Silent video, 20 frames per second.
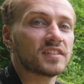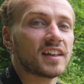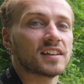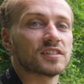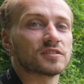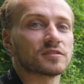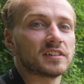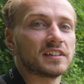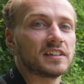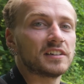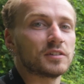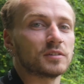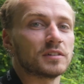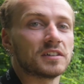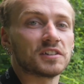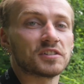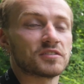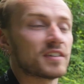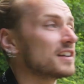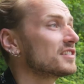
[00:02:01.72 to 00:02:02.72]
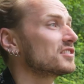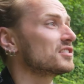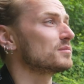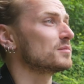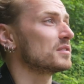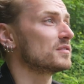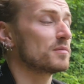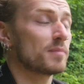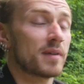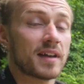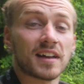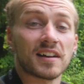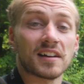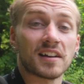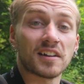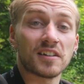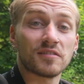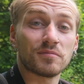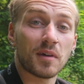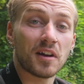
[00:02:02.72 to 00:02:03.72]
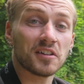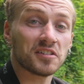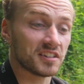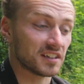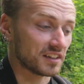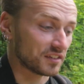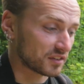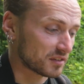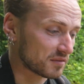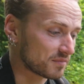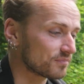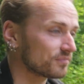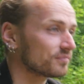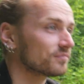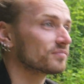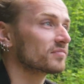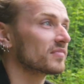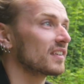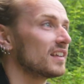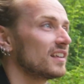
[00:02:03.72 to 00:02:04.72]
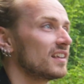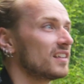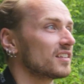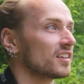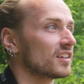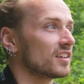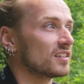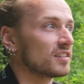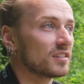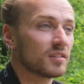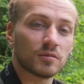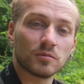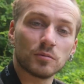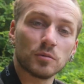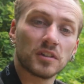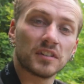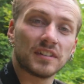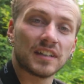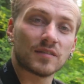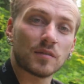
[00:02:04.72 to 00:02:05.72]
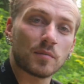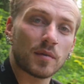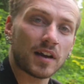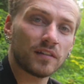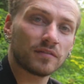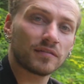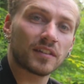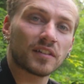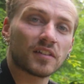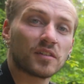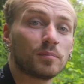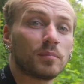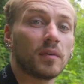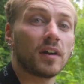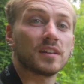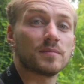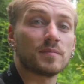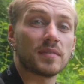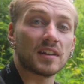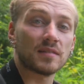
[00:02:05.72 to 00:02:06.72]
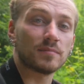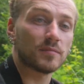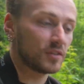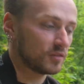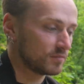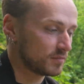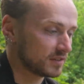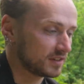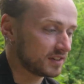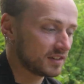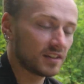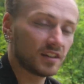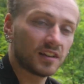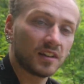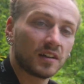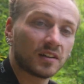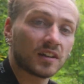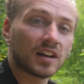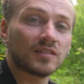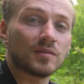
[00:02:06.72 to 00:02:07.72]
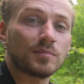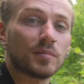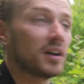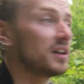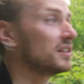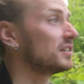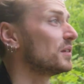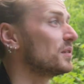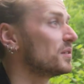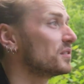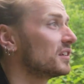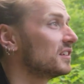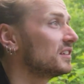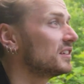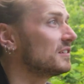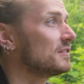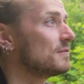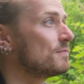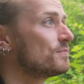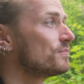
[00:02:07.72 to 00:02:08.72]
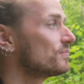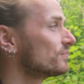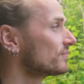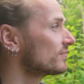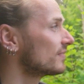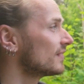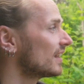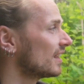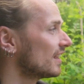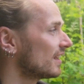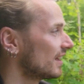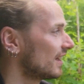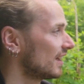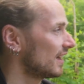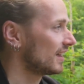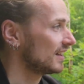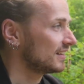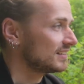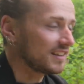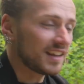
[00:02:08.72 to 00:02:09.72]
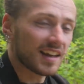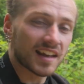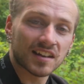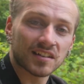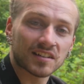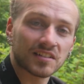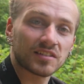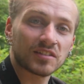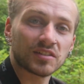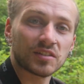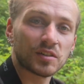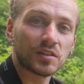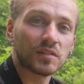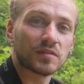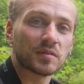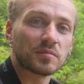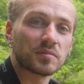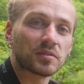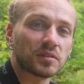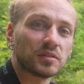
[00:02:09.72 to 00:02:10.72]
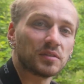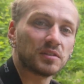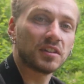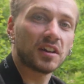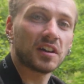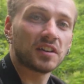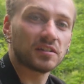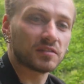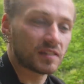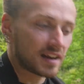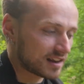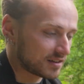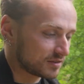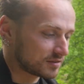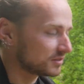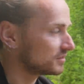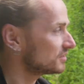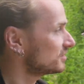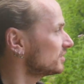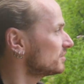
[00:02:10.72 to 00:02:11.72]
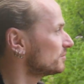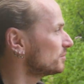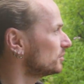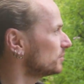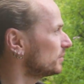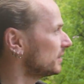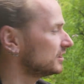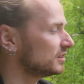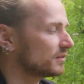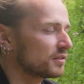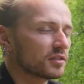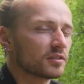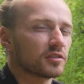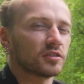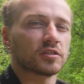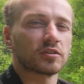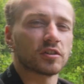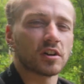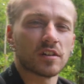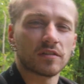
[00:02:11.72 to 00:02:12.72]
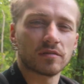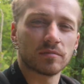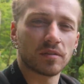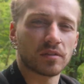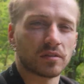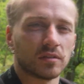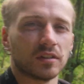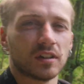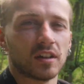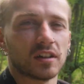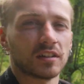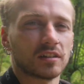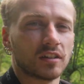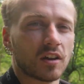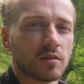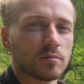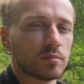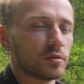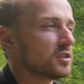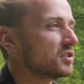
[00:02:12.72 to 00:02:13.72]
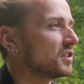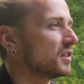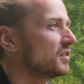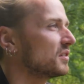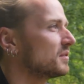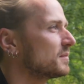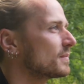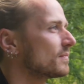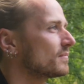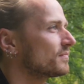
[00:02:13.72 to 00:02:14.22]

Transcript: just had a really cool interaction with a pair of marsh tits. So walking down the path, I spotted a bit of movement, got the binos on it, and yeah, 2 of them sort of dotting around between all sort of undergrowth and sort of like light bushes.